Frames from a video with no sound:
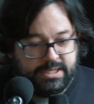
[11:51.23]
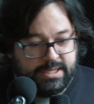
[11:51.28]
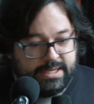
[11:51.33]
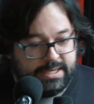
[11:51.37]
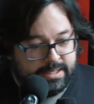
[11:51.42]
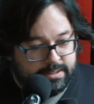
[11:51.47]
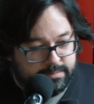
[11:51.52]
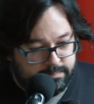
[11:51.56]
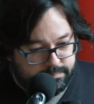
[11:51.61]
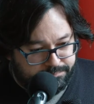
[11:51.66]

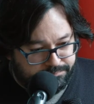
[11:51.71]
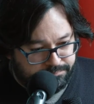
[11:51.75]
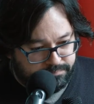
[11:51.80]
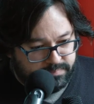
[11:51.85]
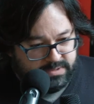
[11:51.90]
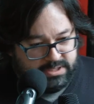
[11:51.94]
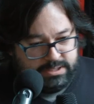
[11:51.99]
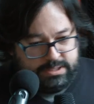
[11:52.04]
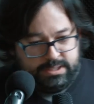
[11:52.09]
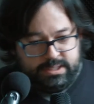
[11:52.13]

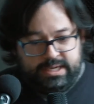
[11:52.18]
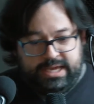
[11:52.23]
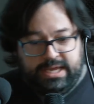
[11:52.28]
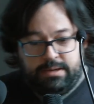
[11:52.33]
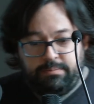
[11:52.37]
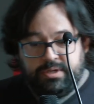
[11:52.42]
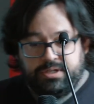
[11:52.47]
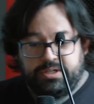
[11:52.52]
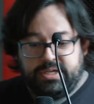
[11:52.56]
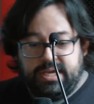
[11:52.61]

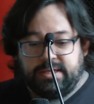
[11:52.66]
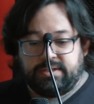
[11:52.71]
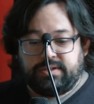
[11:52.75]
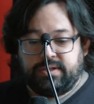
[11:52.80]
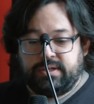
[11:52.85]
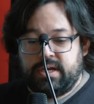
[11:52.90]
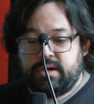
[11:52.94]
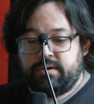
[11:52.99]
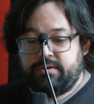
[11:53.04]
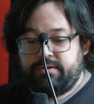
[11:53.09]
in
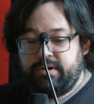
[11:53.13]
mediating our